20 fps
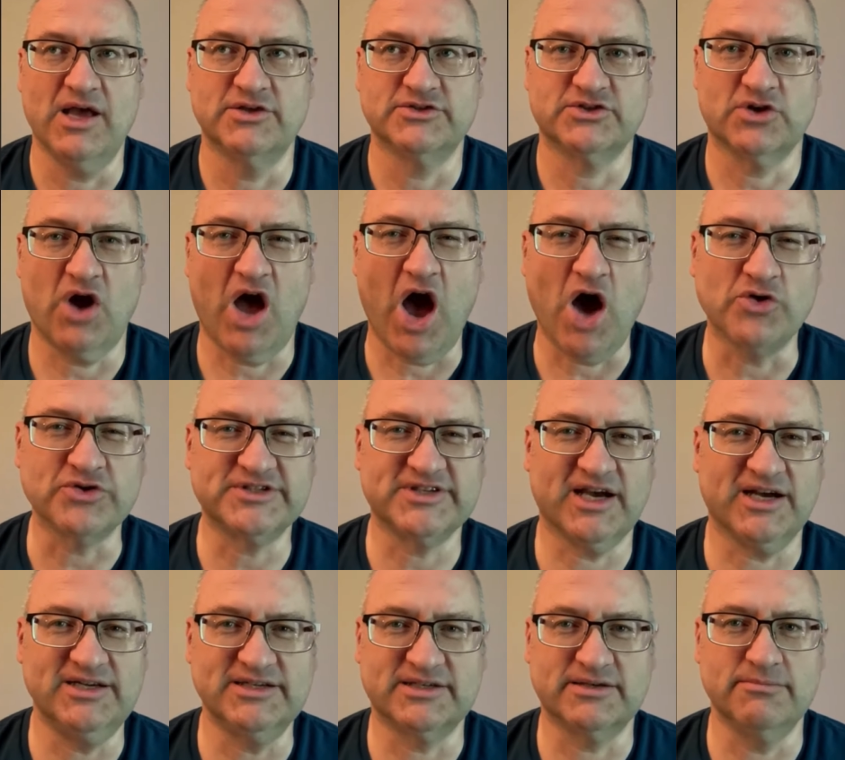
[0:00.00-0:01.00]
So
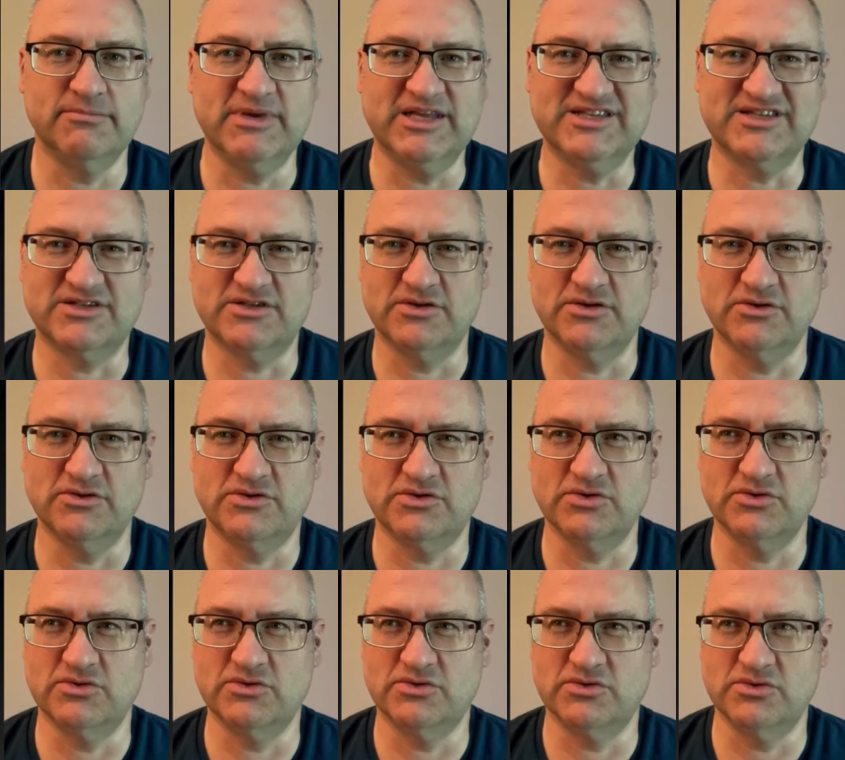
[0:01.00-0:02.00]
Haushalten means to
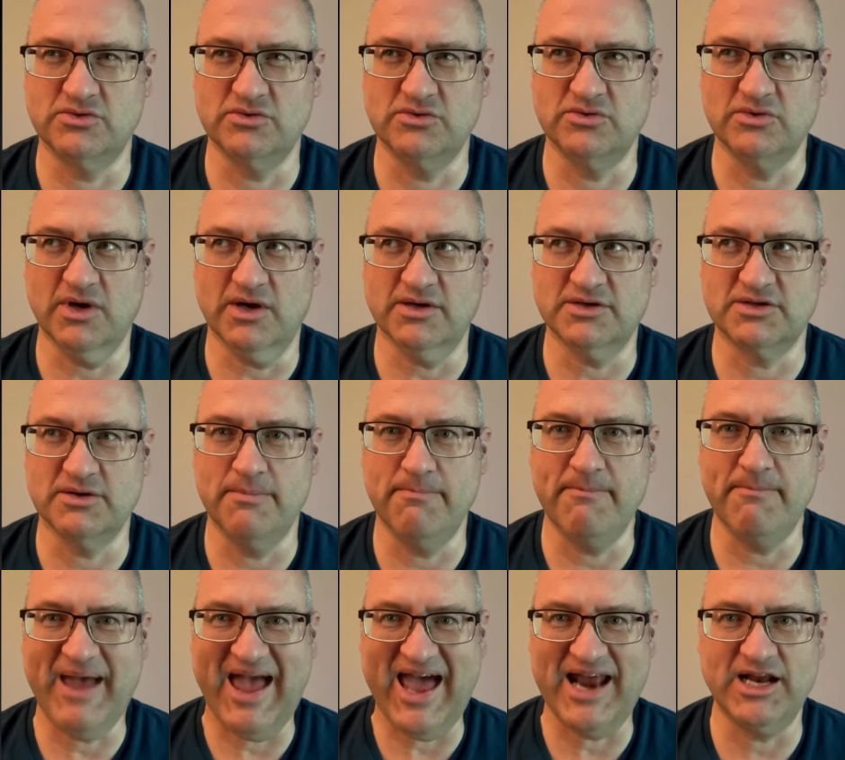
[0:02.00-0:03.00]
to to uh, to
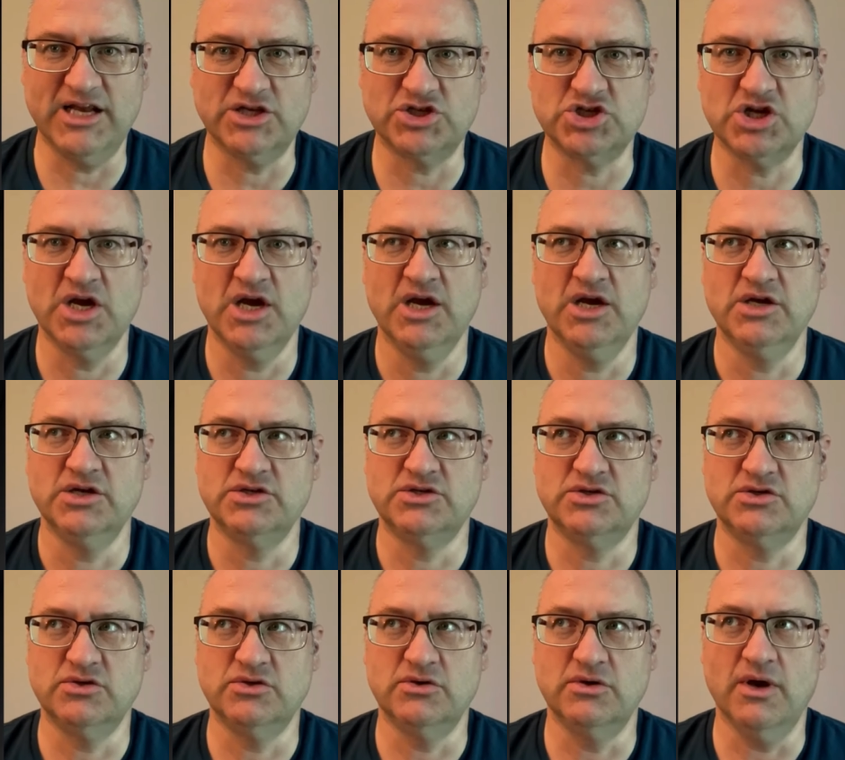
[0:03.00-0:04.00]
manage,
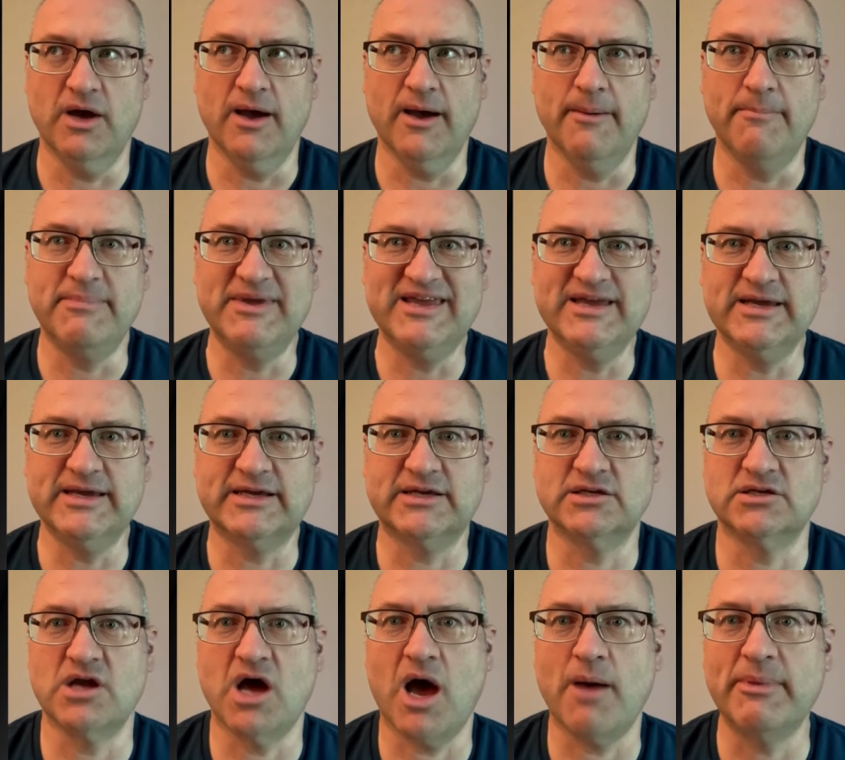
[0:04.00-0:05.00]
to uh, be
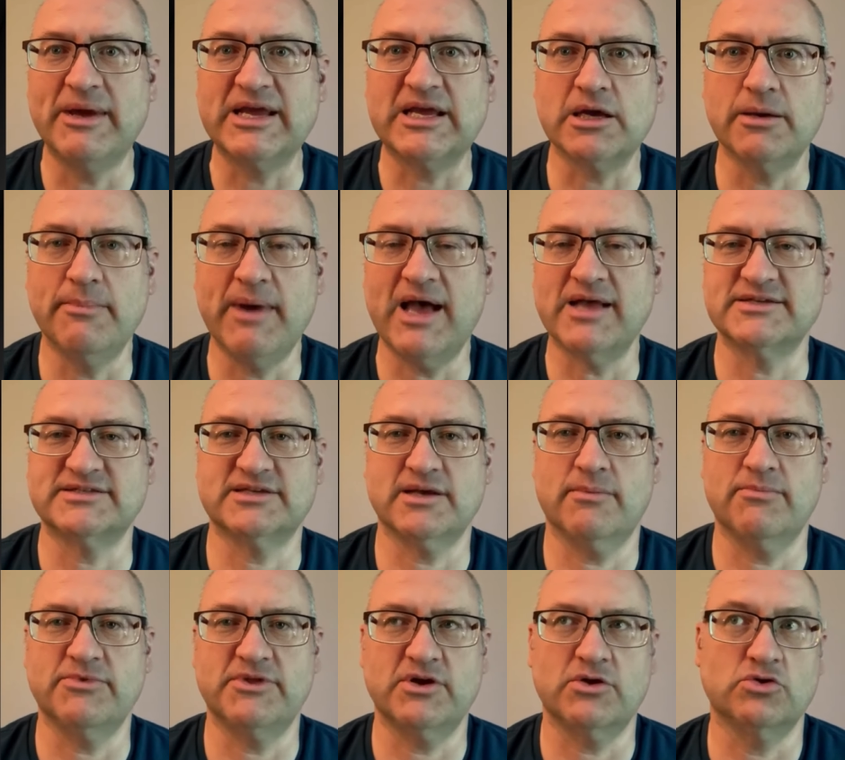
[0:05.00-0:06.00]
economic about
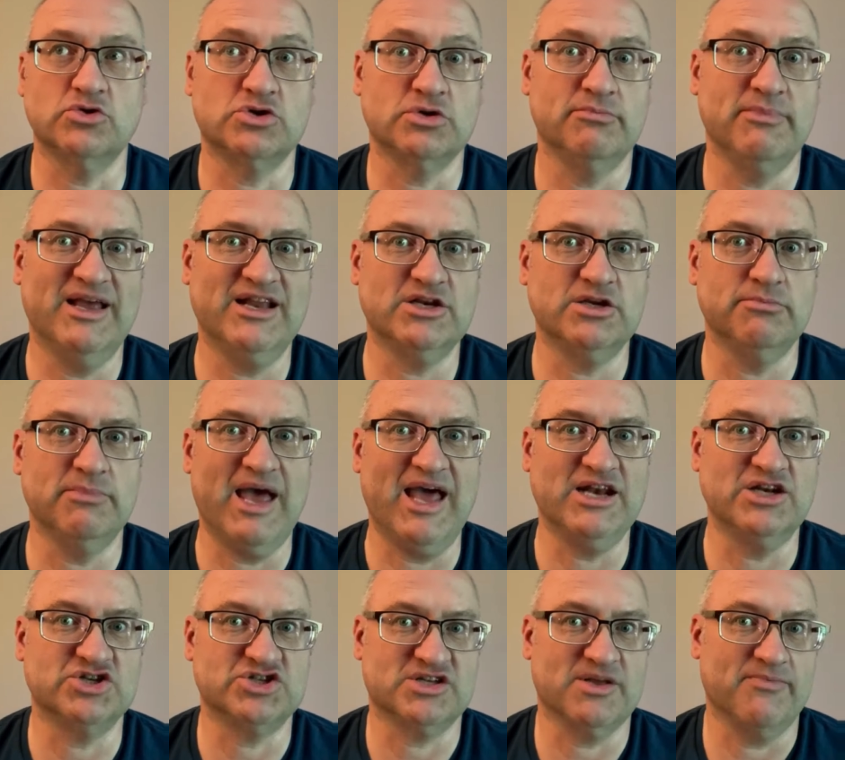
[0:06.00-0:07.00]
something or to man
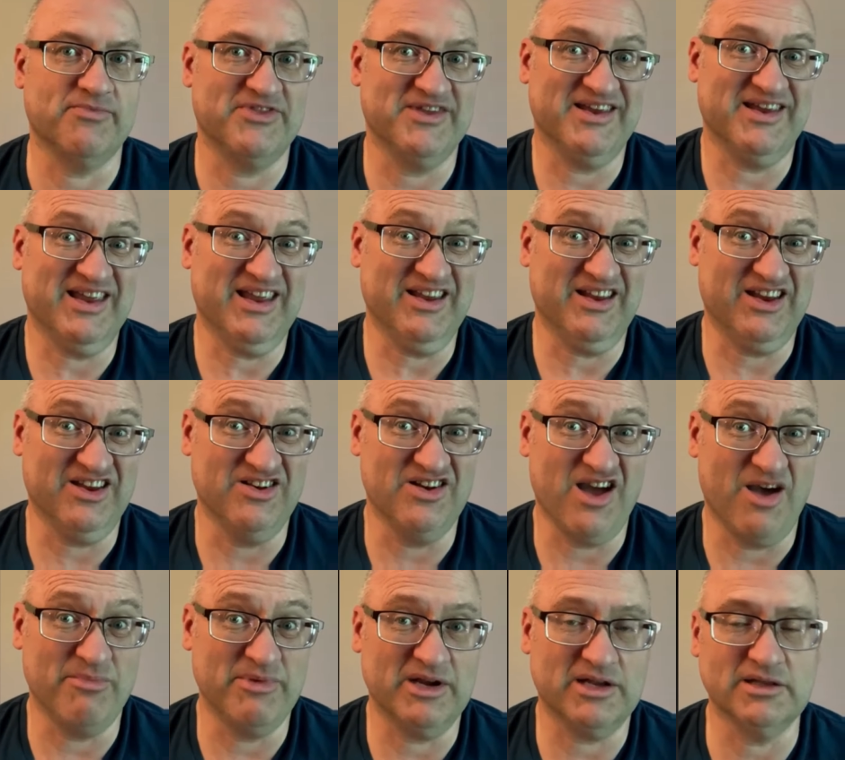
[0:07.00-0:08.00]
manage something
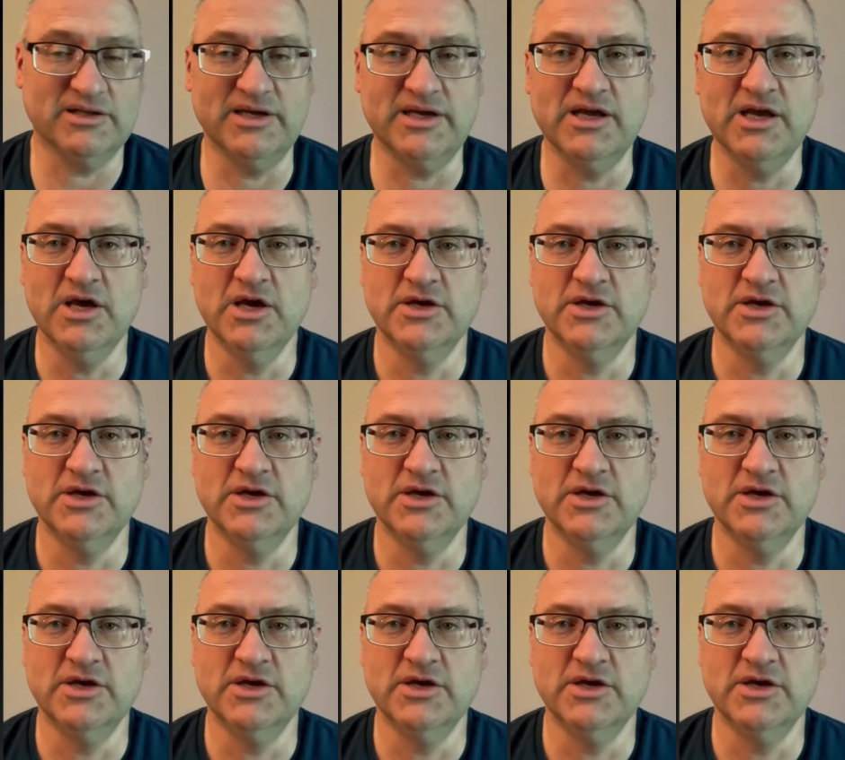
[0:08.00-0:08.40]
economically.